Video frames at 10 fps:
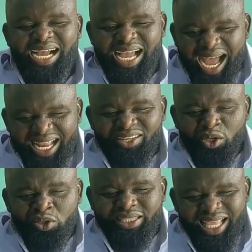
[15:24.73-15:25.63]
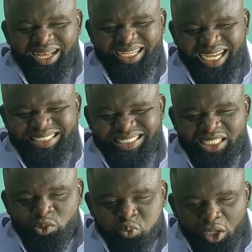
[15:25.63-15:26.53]
can you tell
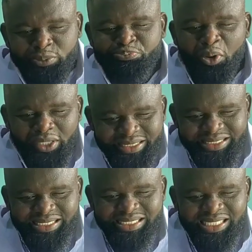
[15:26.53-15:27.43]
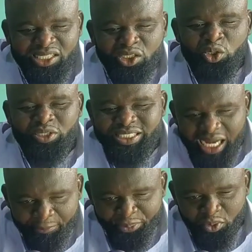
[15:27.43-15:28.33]
Ghanaians what policies you
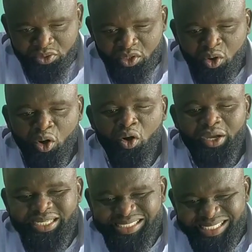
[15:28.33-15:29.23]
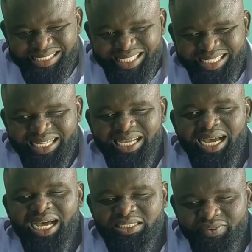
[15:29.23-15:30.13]
champion or
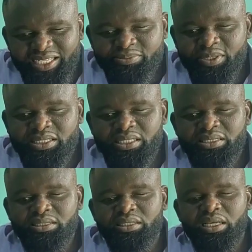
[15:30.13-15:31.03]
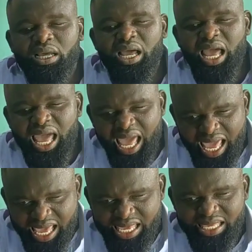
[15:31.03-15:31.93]
initiated as vice president?
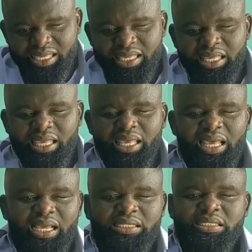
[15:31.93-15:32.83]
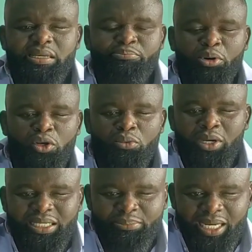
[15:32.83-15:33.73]
Hey, in St. Paul,
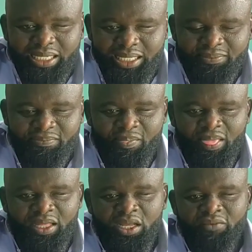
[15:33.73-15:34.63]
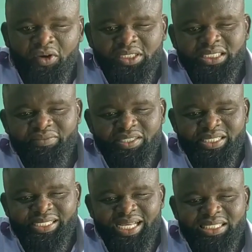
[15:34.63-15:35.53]
47
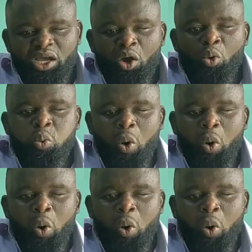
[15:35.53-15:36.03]
says that,